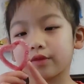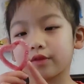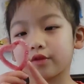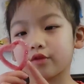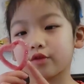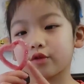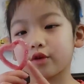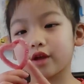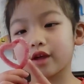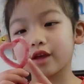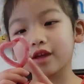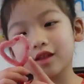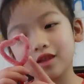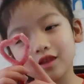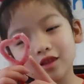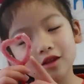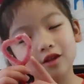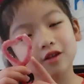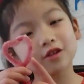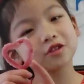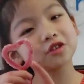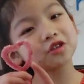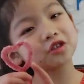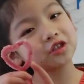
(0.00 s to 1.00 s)

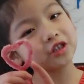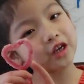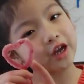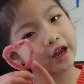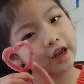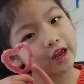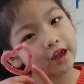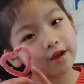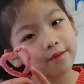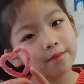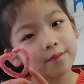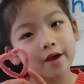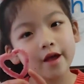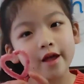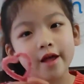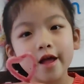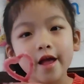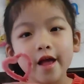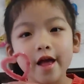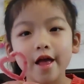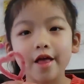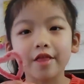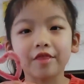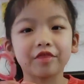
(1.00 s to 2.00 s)
crystal shape
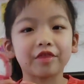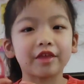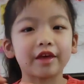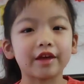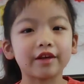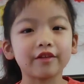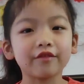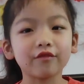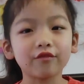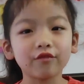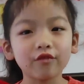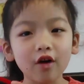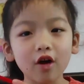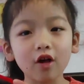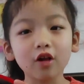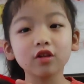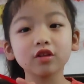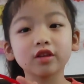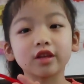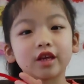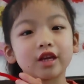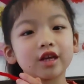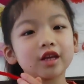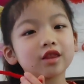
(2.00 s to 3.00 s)
and then
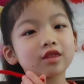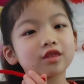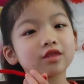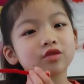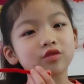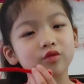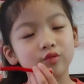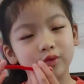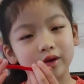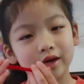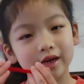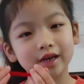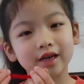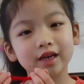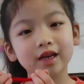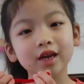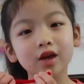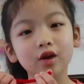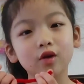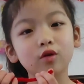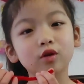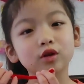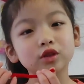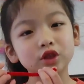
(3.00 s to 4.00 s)
fold it 3
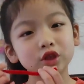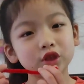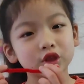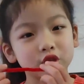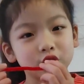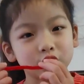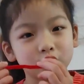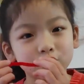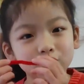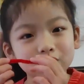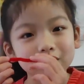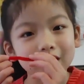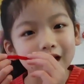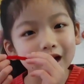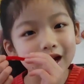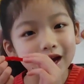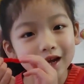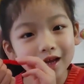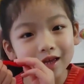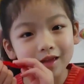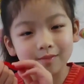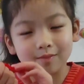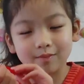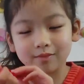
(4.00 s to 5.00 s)
or 2
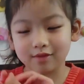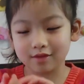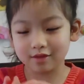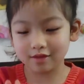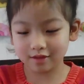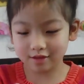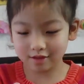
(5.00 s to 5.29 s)
times.